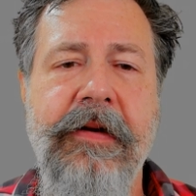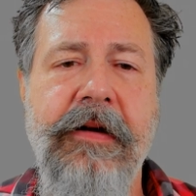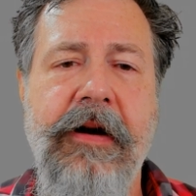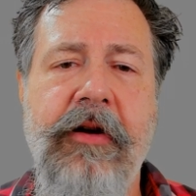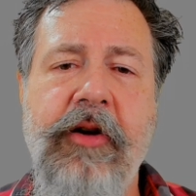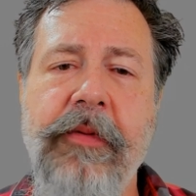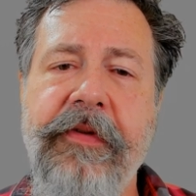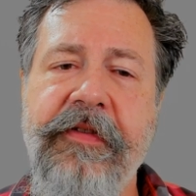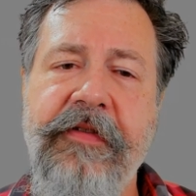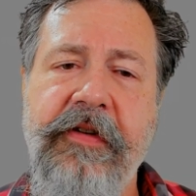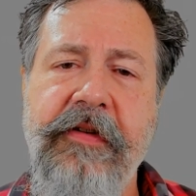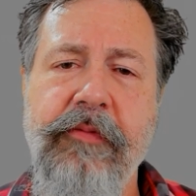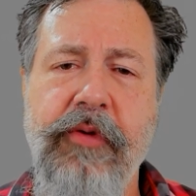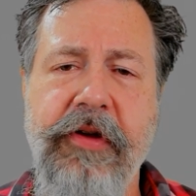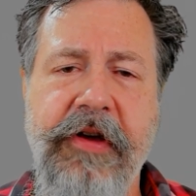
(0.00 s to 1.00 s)
I hope this
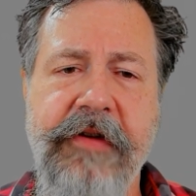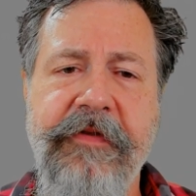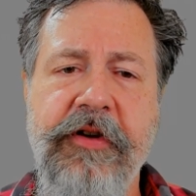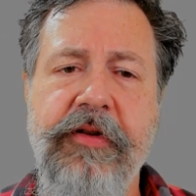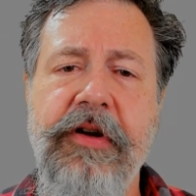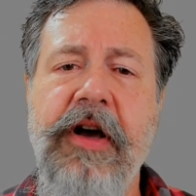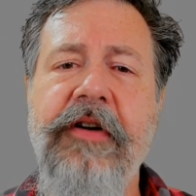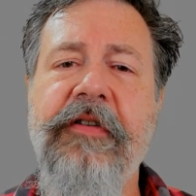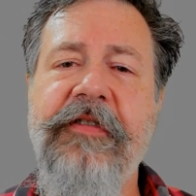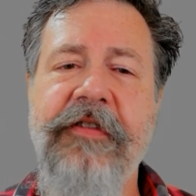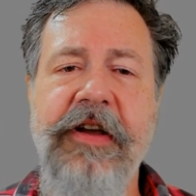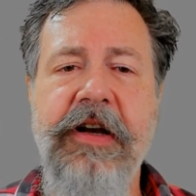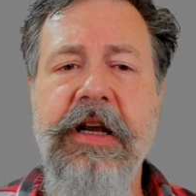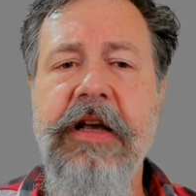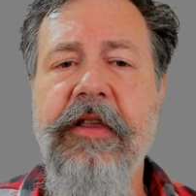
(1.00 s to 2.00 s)
will give you an
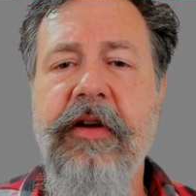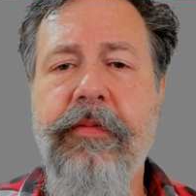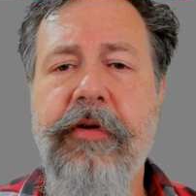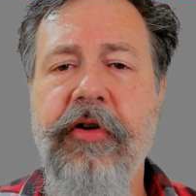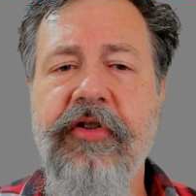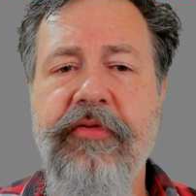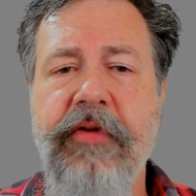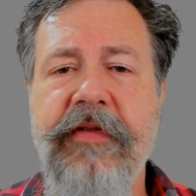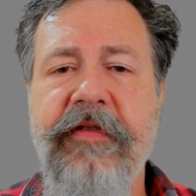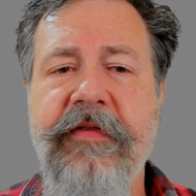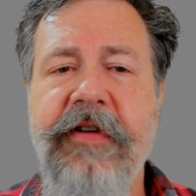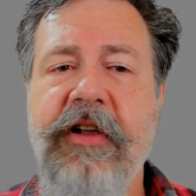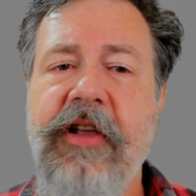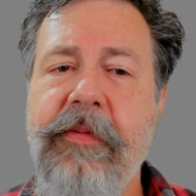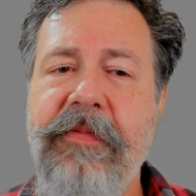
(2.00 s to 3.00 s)
understanding of the approach we've
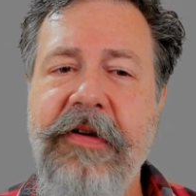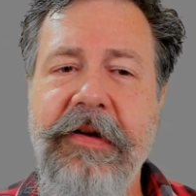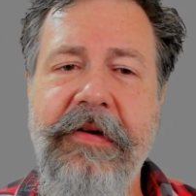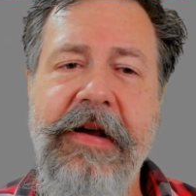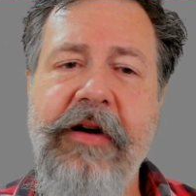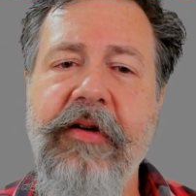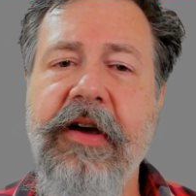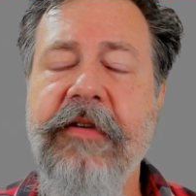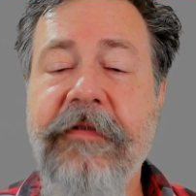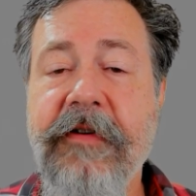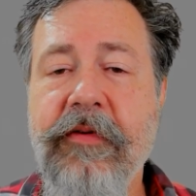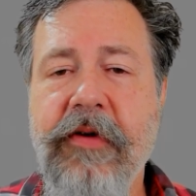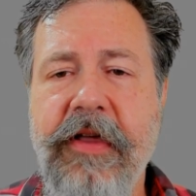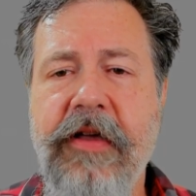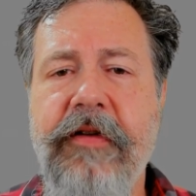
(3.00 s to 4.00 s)
developed and how it can
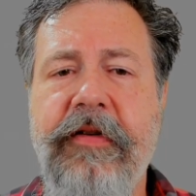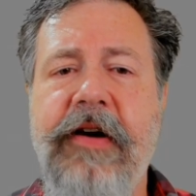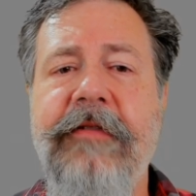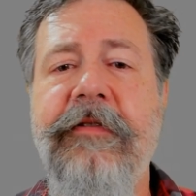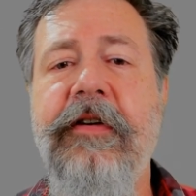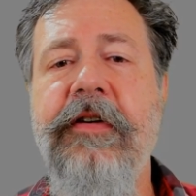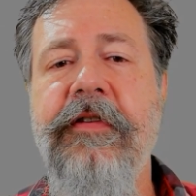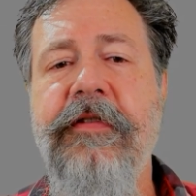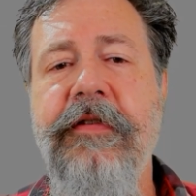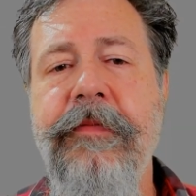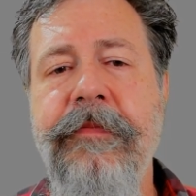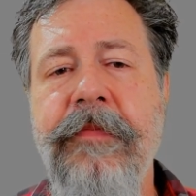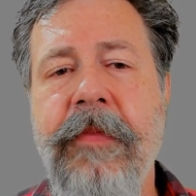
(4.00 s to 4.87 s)
fit with other efforts.